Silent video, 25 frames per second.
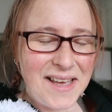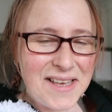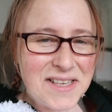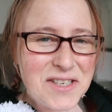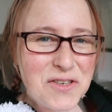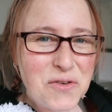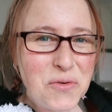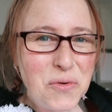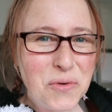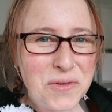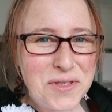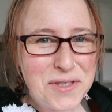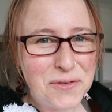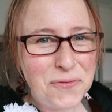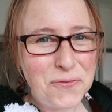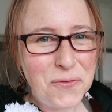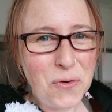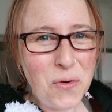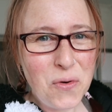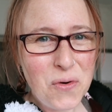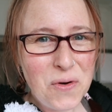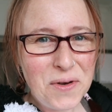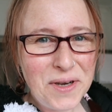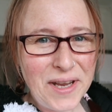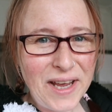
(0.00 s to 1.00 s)
It's
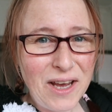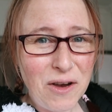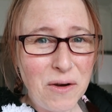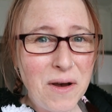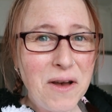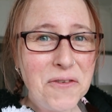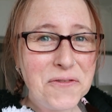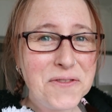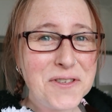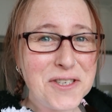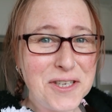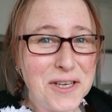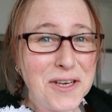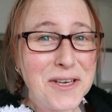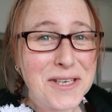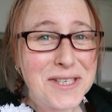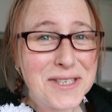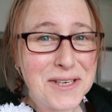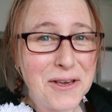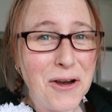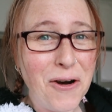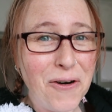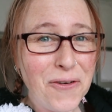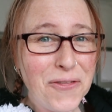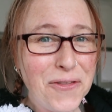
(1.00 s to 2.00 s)
4:15 now. I've just
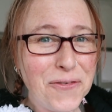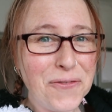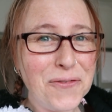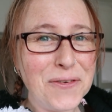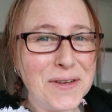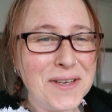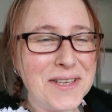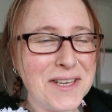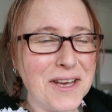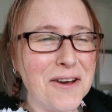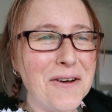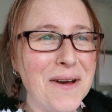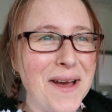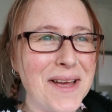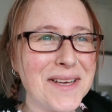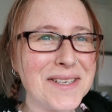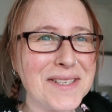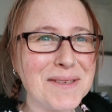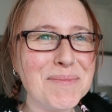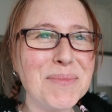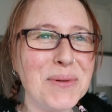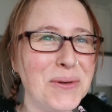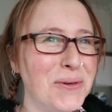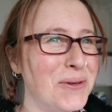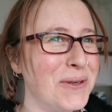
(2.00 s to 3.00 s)
got the video
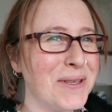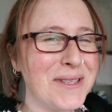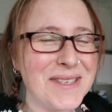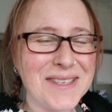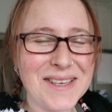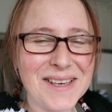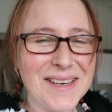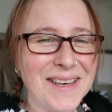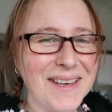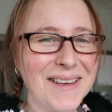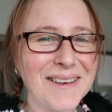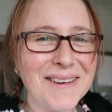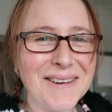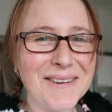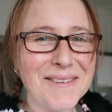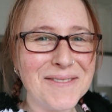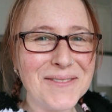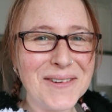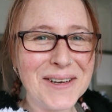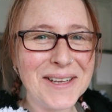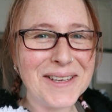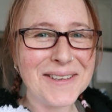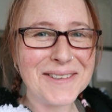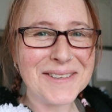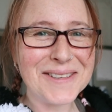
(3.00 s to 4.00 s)
exporting. Oh
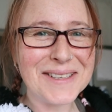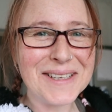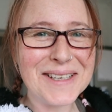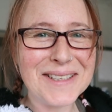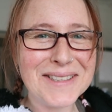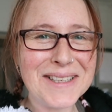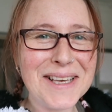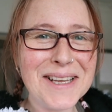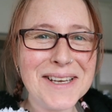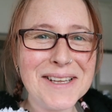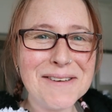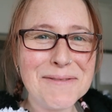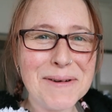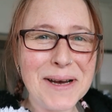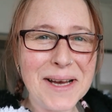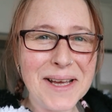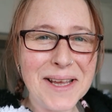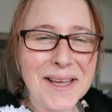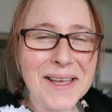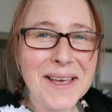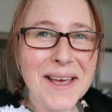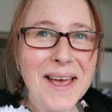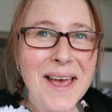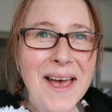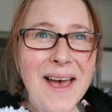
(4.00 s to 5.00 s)
my goodness.
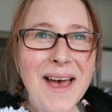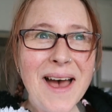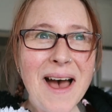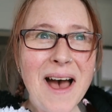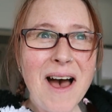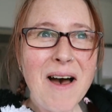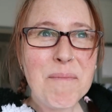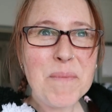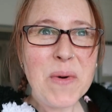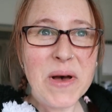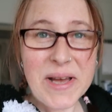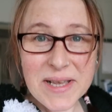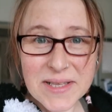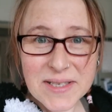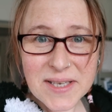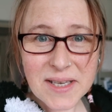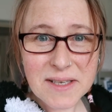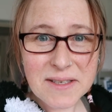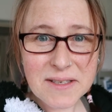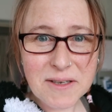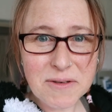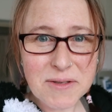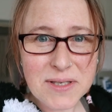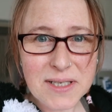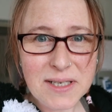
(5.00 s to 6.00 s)
Anyway, my
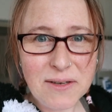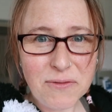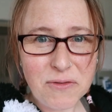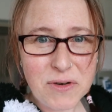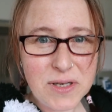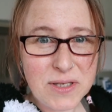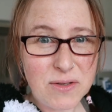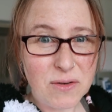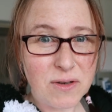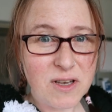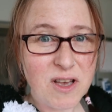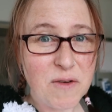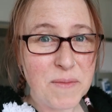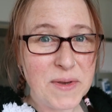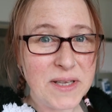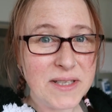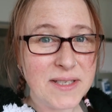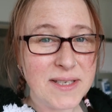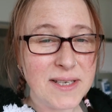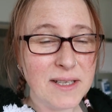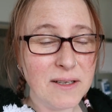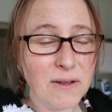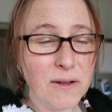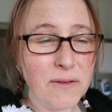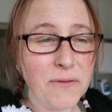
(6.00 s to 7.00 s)
Tesco delivery is not coming
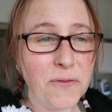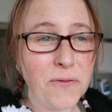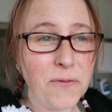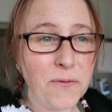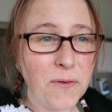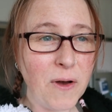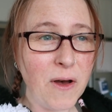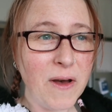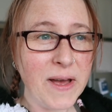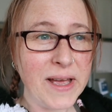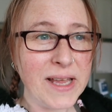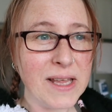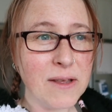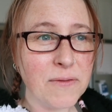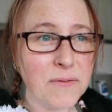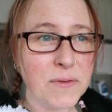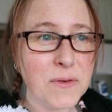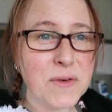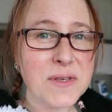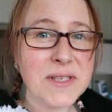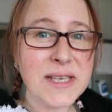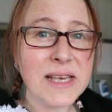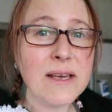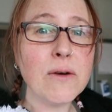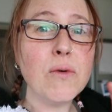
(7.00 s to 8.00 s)
till 5. You
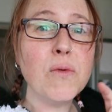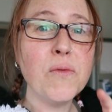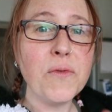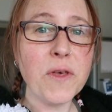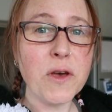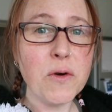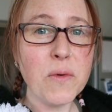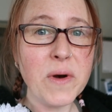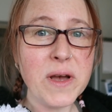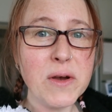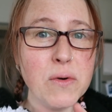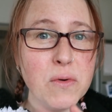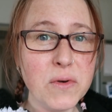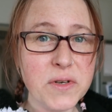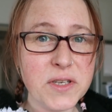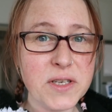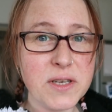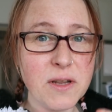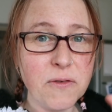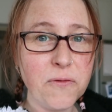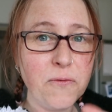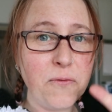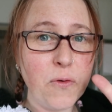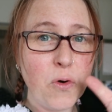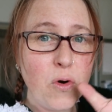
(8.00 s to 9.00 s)
see, although I ordered
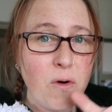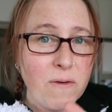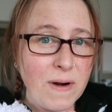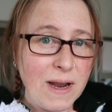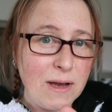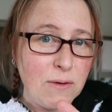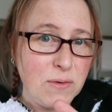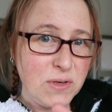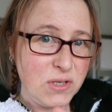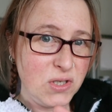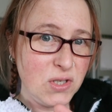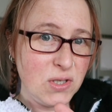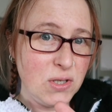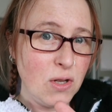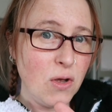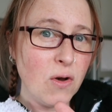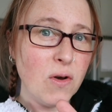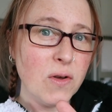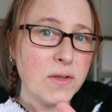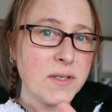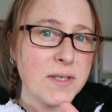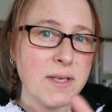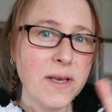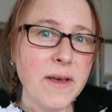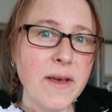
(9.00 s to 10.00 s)
a 4-hour
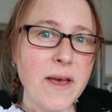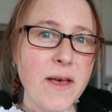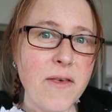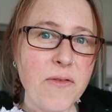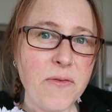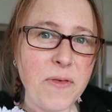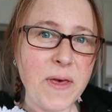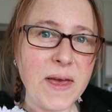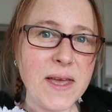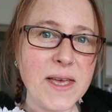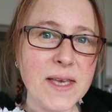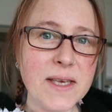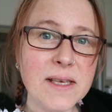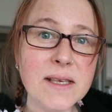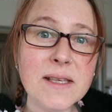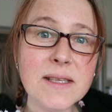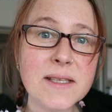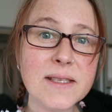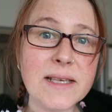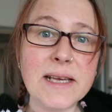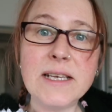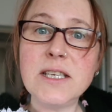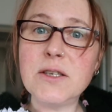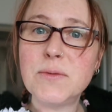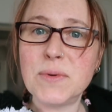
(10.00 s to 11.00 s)
slot, they
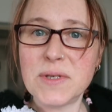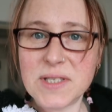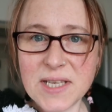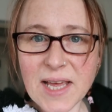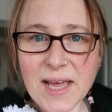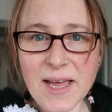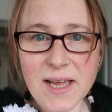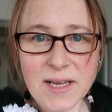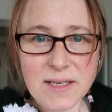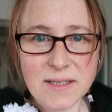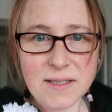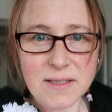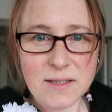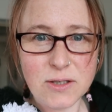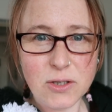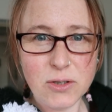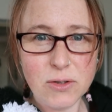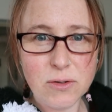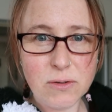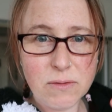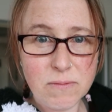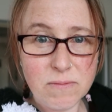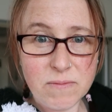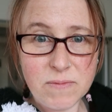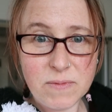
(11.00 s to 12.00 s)
send you a text
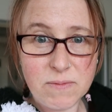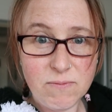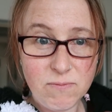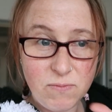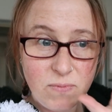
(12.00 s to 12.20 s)
to